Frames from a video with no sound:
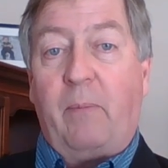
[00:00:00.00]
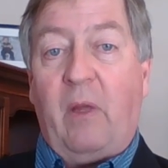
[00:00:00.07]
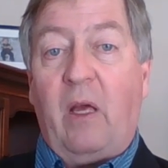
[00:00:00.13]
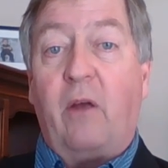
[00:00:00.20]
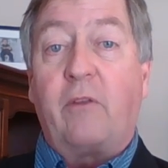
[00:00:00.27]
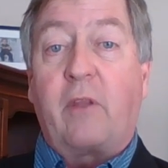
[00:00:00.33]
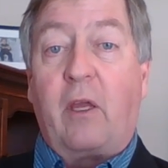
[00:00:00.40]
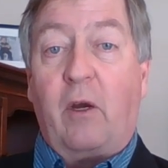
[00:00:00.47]

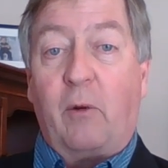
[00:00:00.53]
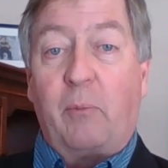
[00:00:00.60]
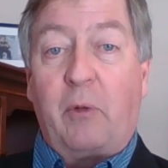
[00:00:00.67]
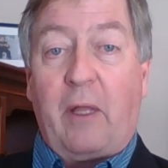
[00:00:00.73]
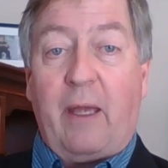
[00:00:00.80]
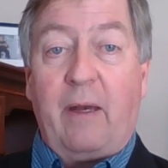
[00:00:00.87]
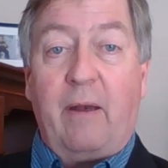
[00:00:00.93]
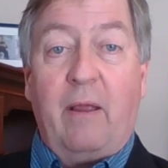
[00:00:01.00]
healthcare
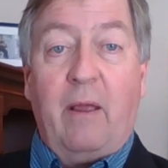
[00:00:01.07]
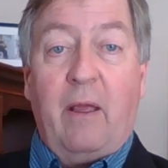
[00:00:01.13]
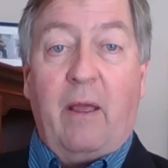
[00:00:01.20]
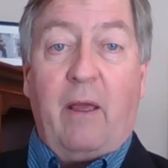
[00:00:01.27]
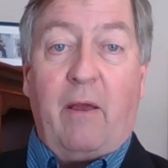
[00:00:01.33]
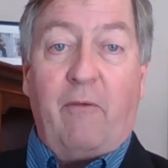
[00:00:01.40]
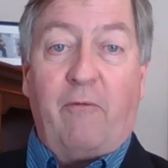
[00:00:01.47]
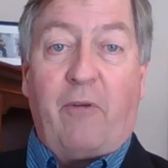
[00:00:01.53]
plan
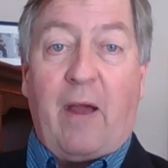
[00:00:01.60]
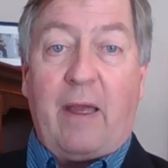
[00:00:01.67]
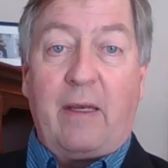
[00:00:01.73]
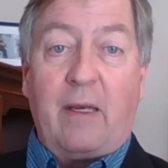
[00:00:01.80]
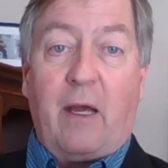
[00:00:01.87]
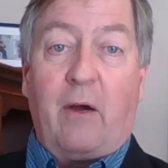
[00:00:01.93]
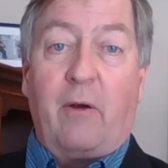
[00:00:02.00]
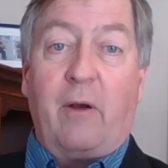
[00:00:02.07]
and
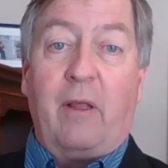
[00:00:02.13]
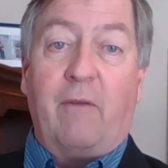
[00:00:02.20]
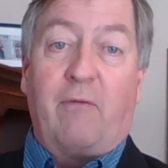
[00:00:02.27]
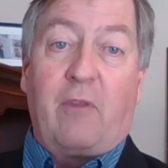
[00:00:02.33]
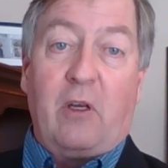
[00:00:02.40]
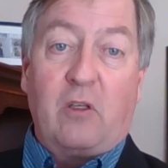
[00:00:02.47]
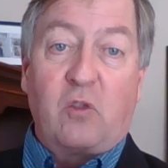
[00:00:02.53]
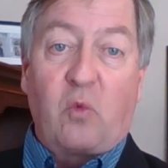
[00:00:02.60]
find out if
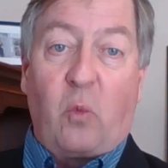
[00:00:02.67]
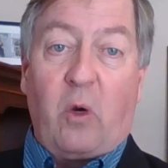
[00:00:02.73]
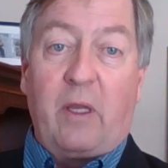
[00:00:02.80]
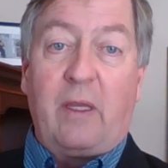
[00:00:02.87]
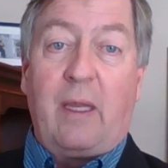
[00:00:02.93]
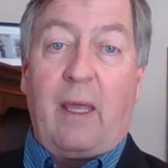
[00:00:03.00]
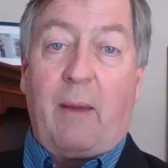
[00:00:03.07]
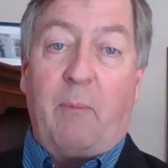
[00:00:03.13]
there's
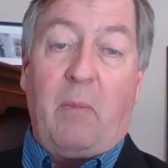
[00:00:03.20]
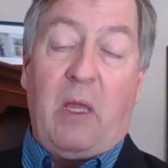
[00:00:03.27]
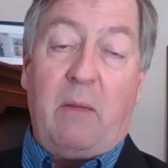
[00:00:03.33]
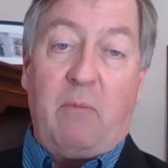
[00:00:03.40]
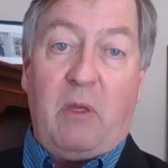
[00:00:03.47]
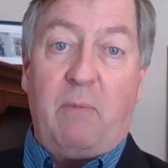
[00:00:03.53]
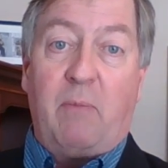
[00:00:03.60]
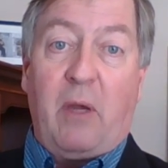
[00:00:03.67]
one that may
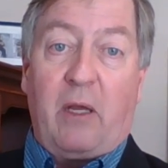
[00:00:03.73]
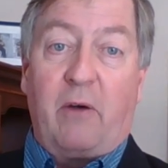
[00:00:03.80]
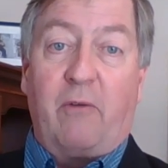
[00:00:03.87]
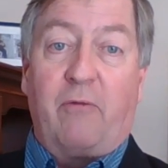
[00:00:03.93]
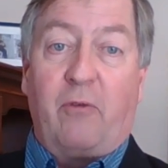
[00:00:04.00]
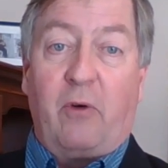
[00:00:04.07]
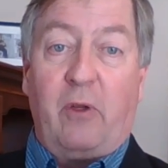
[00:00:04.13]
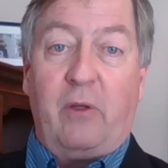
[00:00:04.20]
be better
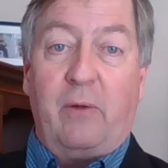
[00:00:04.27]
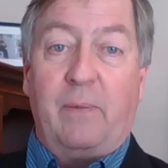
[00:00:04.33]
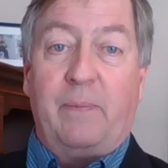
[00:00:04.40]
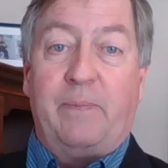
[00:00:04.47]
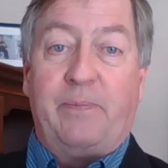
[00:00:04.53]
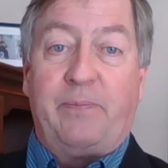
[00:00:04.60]
for you.